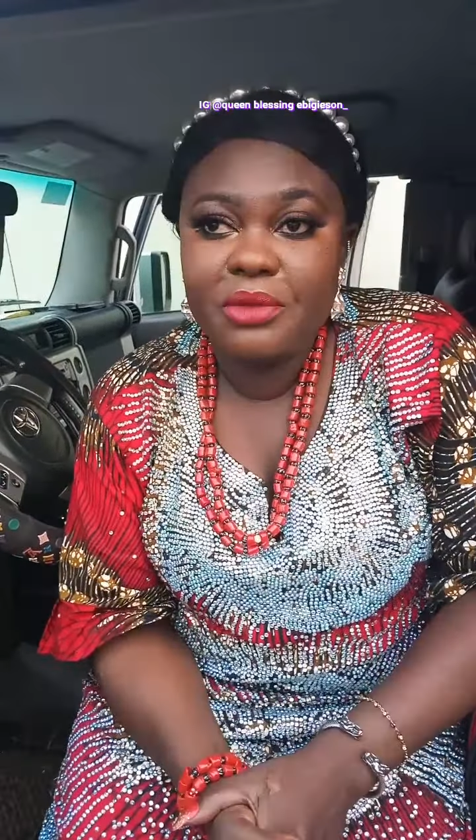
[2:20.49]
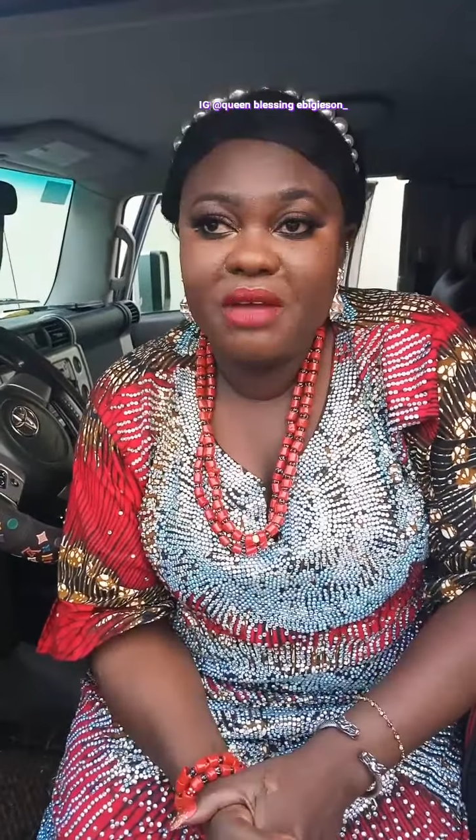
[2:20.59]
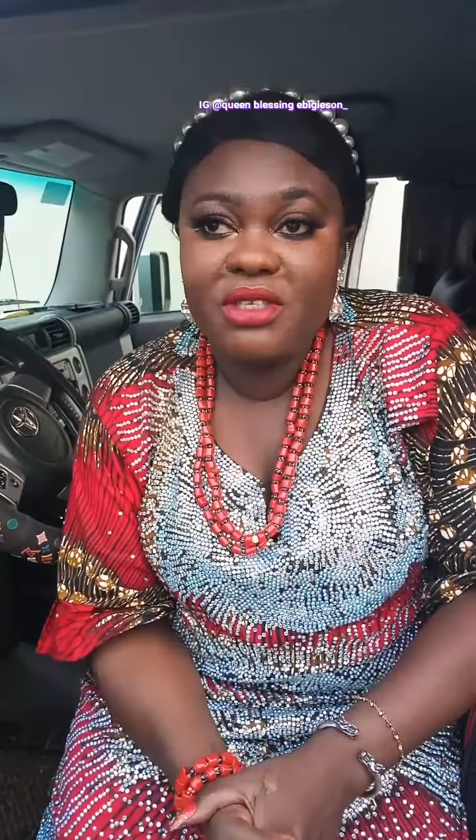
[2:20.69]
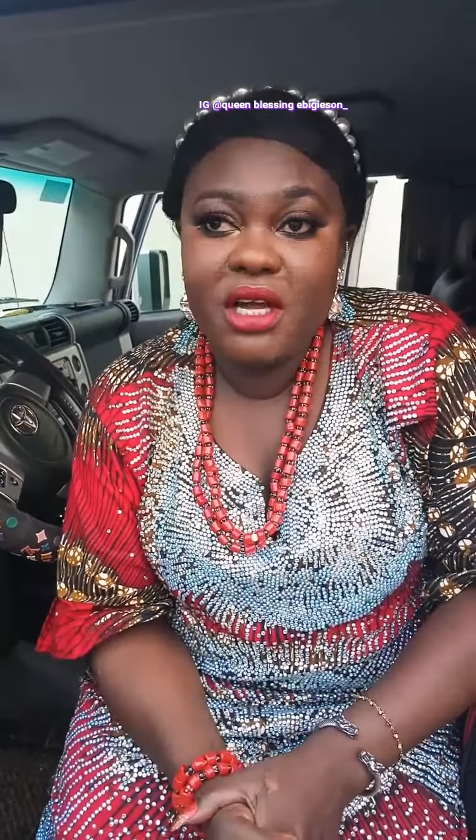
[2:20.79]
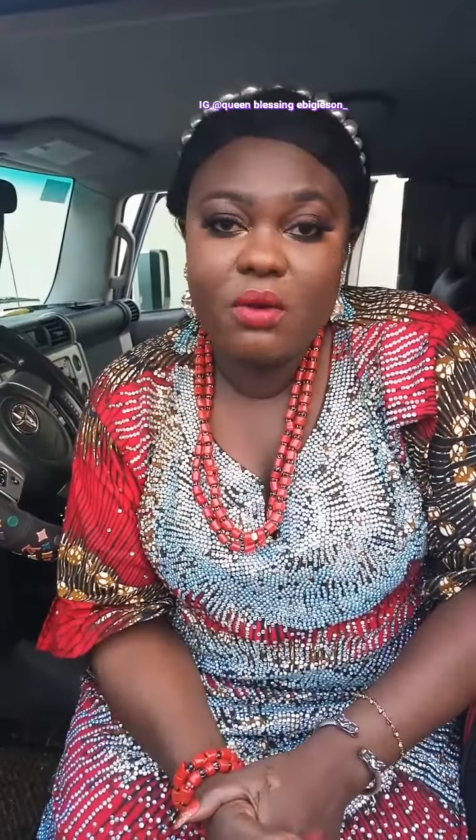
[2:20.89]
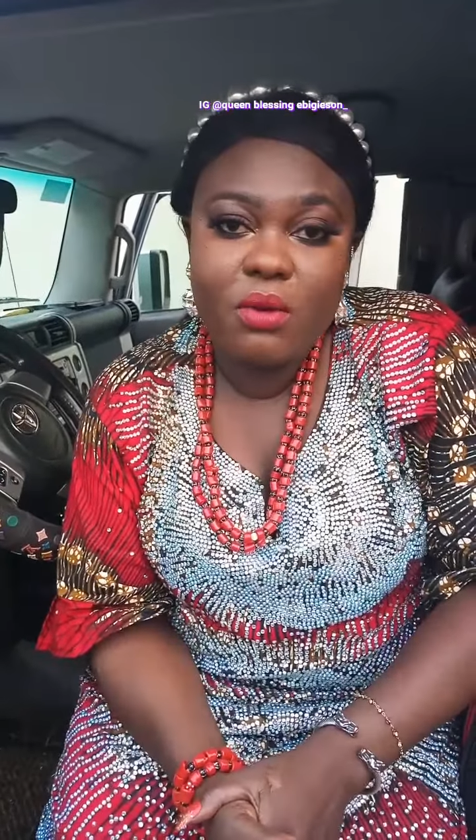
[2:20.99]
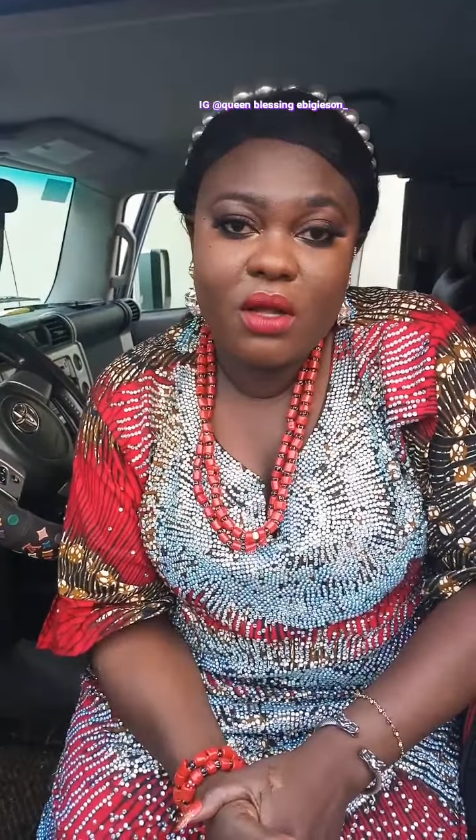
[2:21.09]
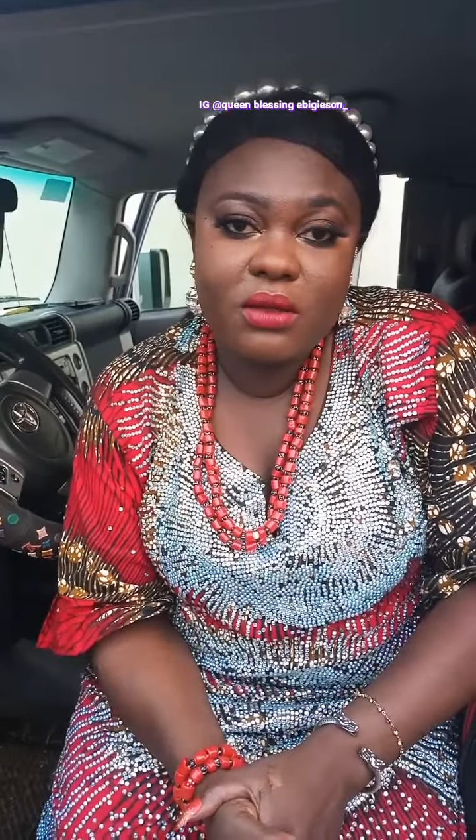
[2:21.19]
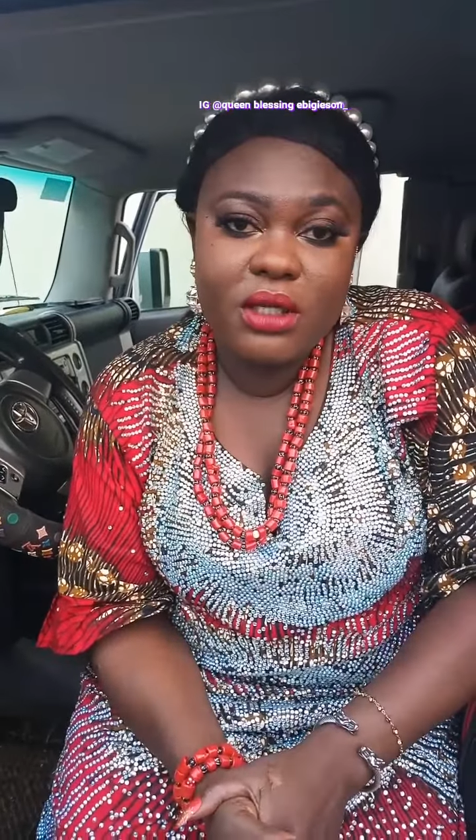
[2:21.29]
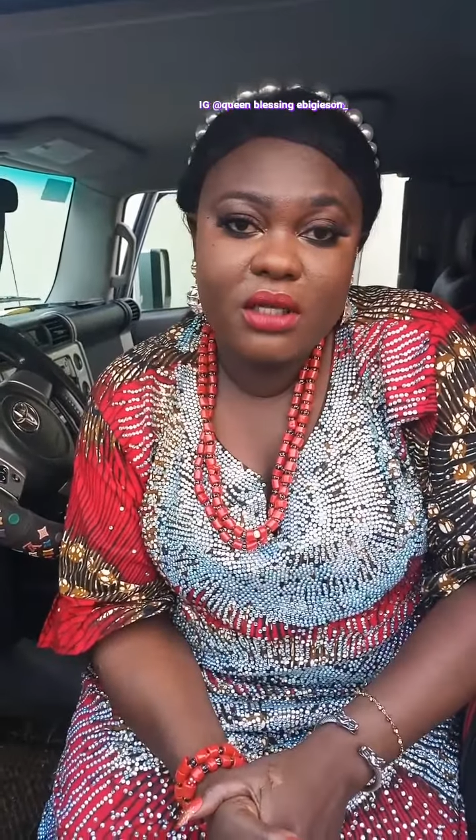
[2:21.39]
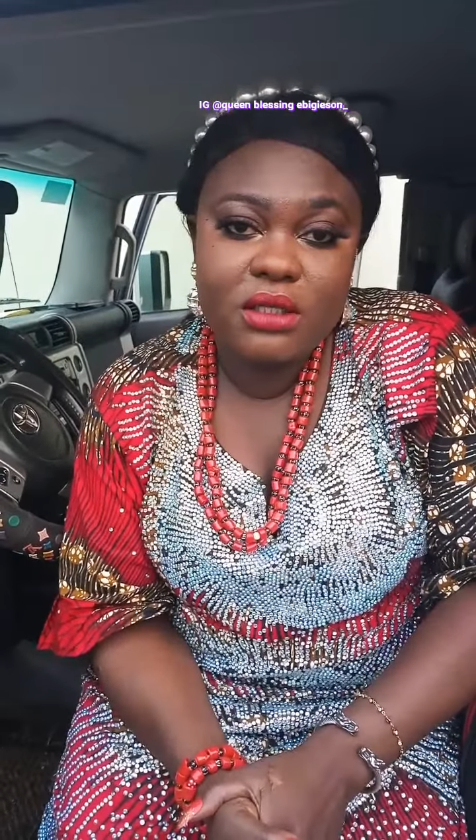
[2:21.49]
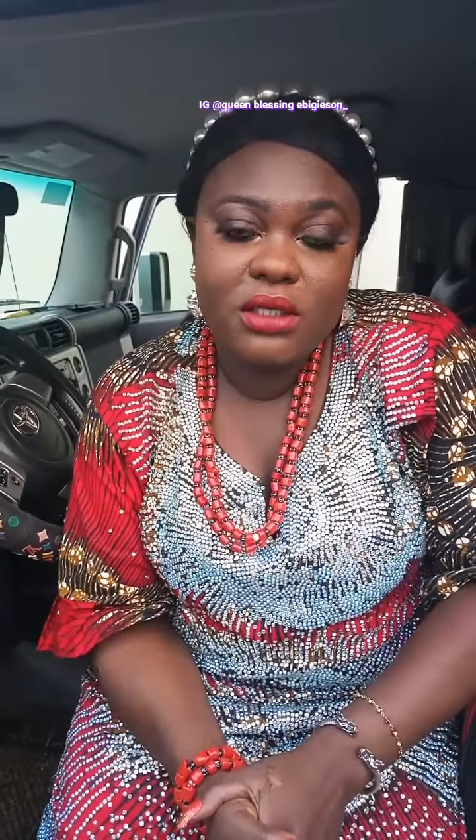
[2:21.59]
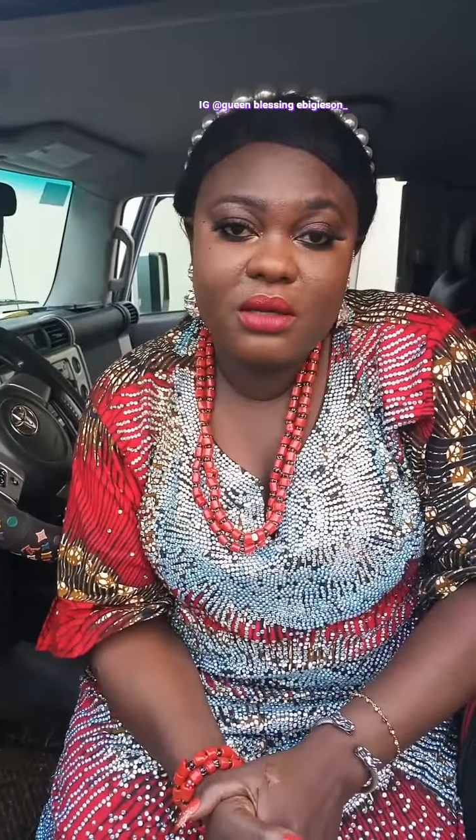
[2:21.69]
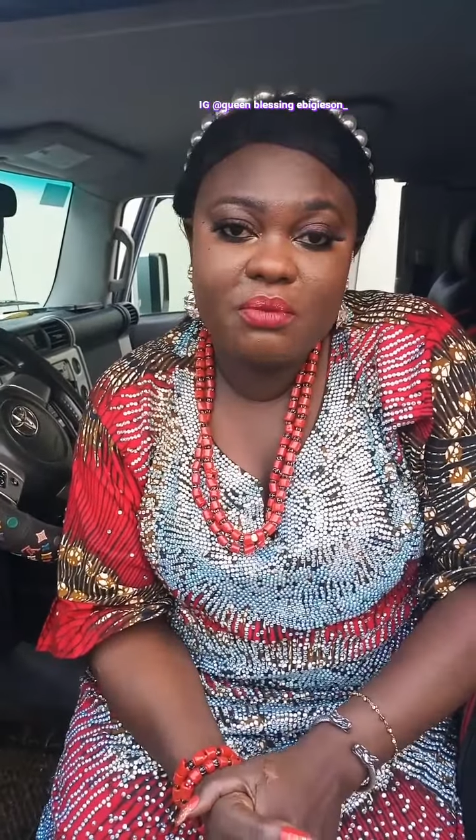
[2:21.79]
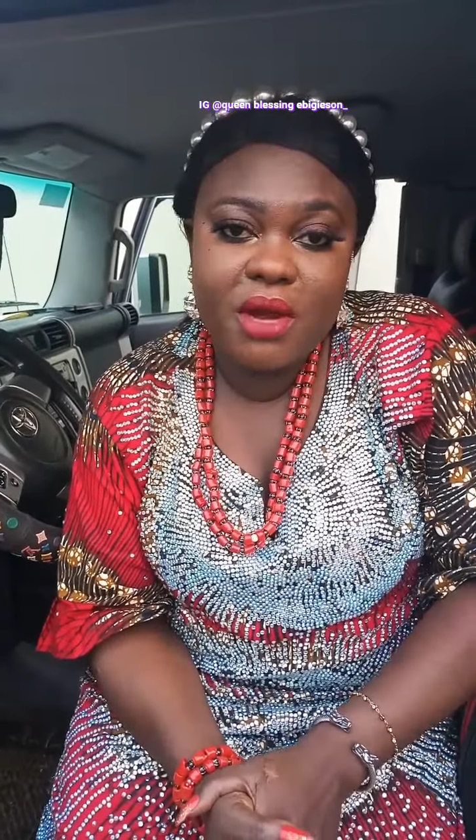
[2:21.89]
after a while that